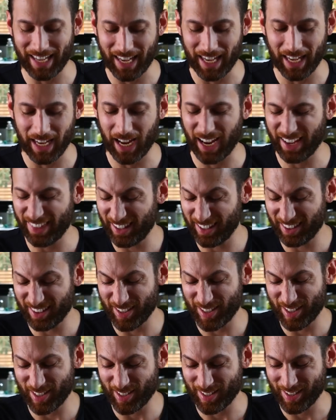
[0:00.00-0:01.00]
I think
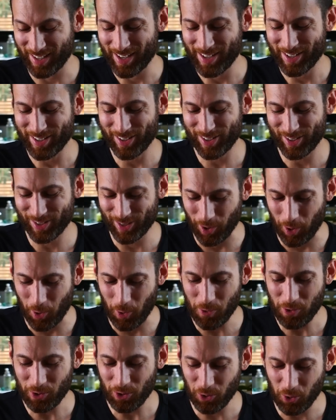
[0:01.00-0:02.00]
this is
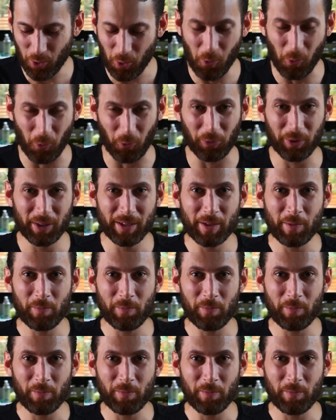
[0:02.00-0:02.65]
so cool